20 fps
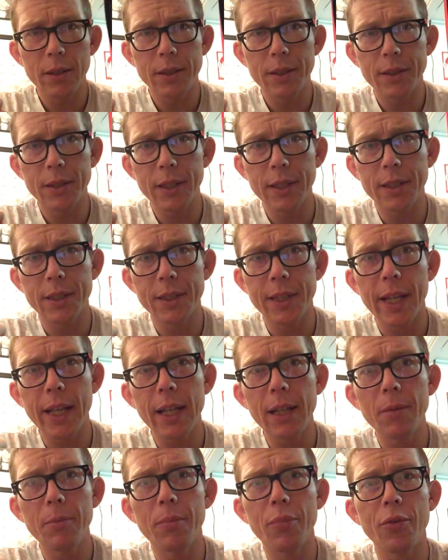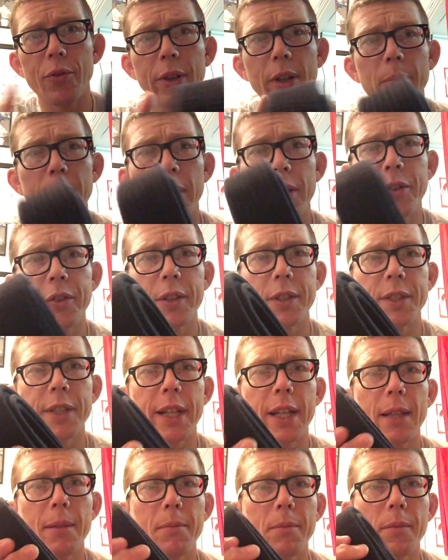it's stayed pretty much the
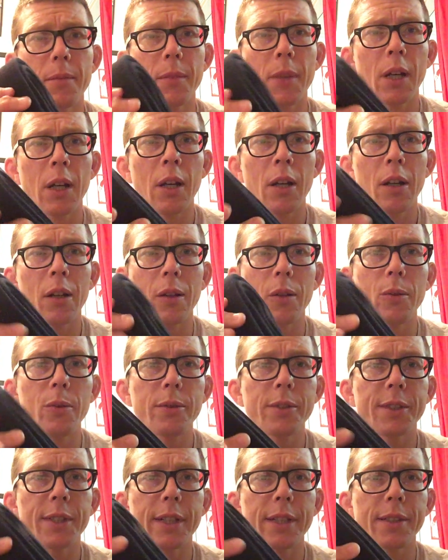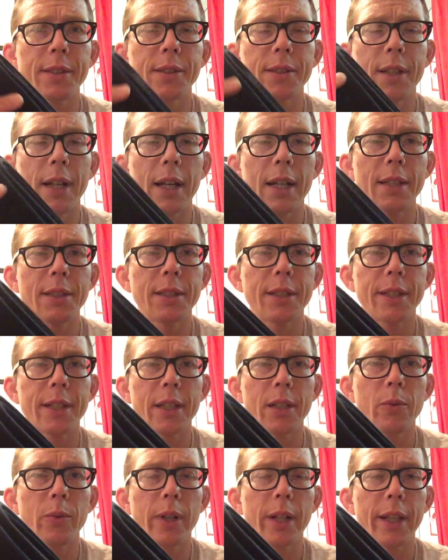same looseness as it
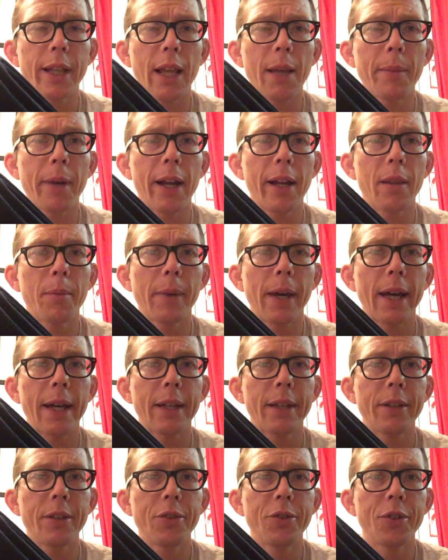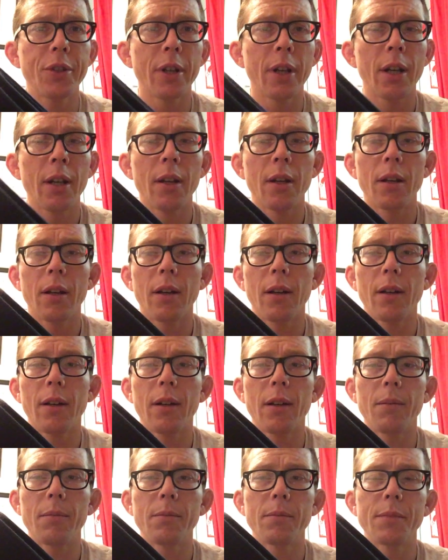did when it came out of the package.
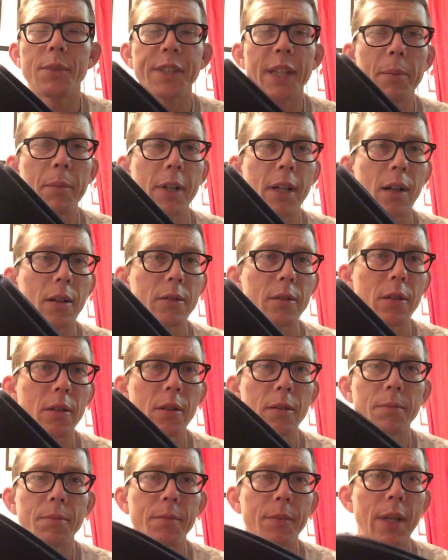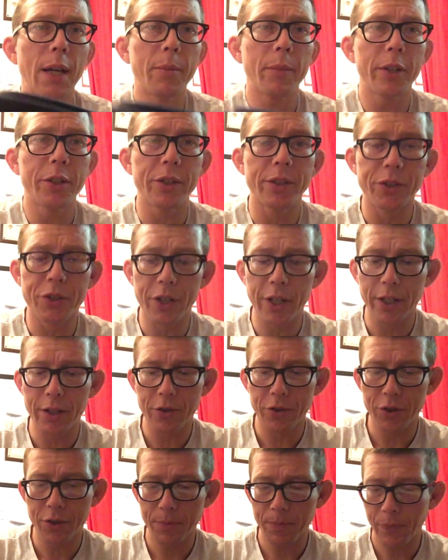Same color, not much has
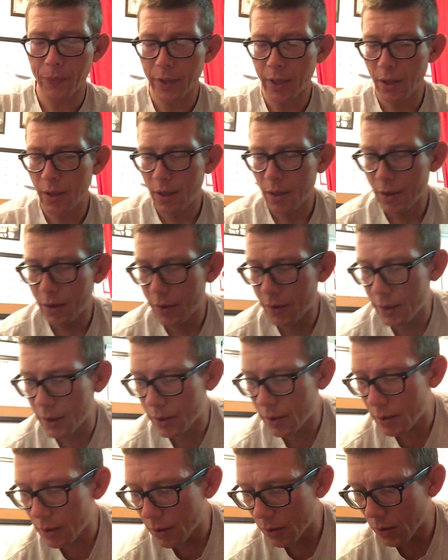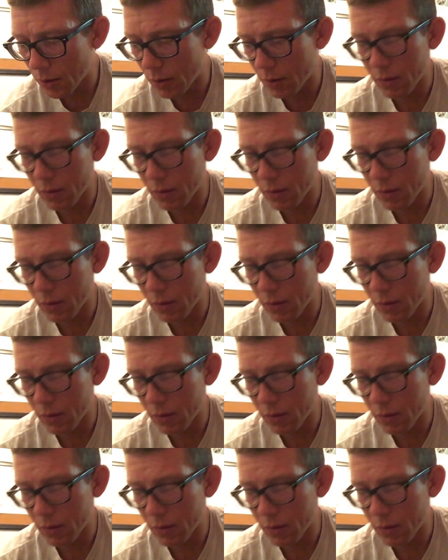changed. The